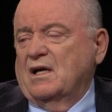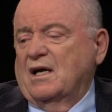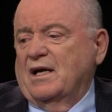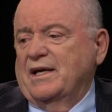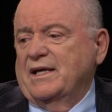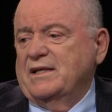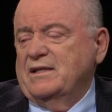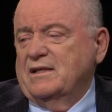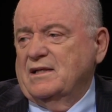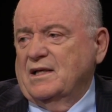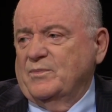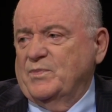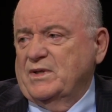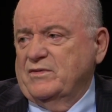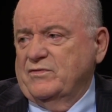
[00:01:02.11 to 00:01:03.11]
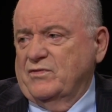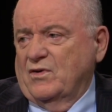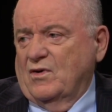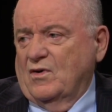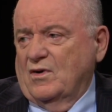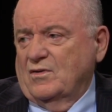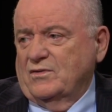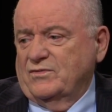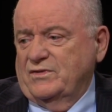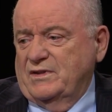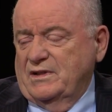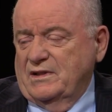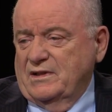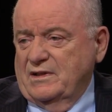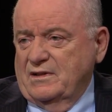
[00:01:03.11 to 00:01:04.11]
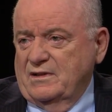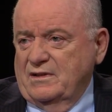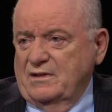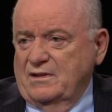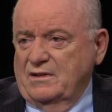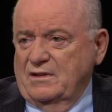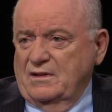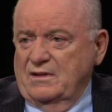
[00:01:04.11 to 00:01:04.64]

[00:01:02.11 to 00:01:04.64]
I ended up involved in